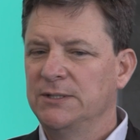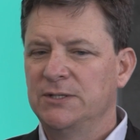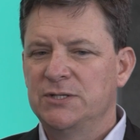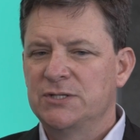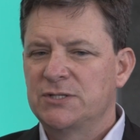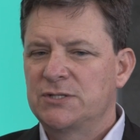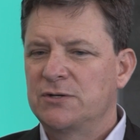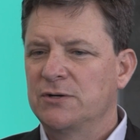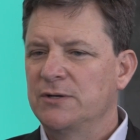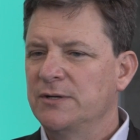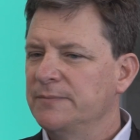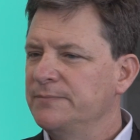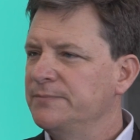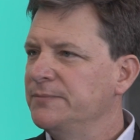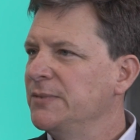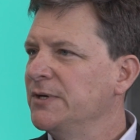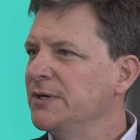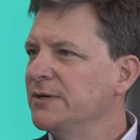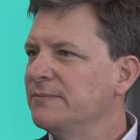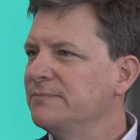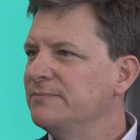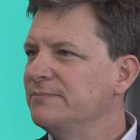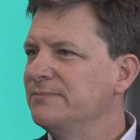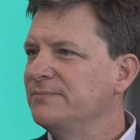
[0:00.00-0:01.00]
just got to, you
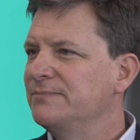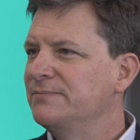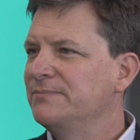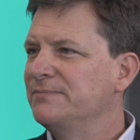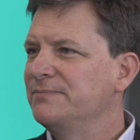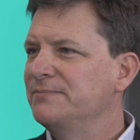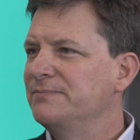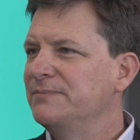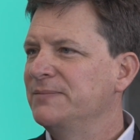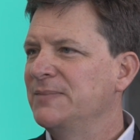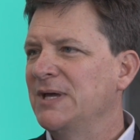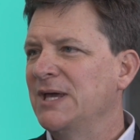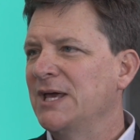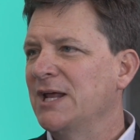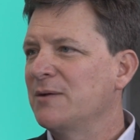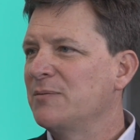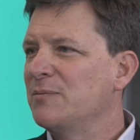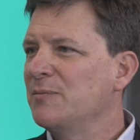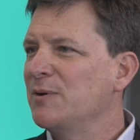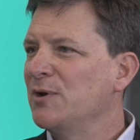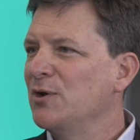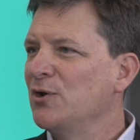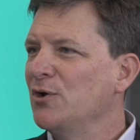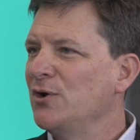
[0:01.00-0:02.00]
know, get up
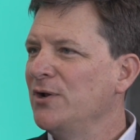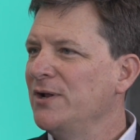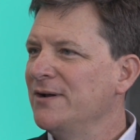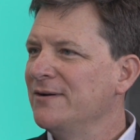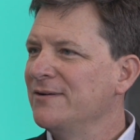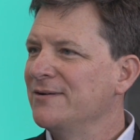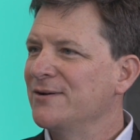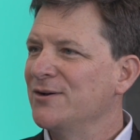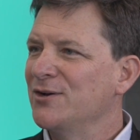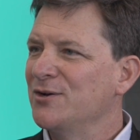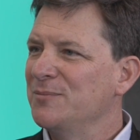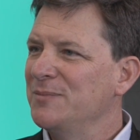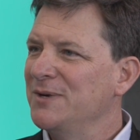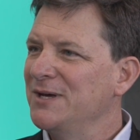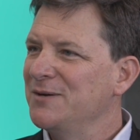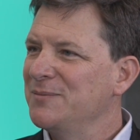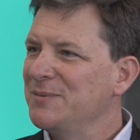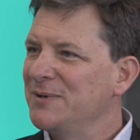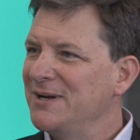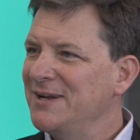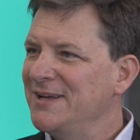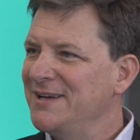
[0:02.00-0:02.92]
a bit earlier and go to bed a bit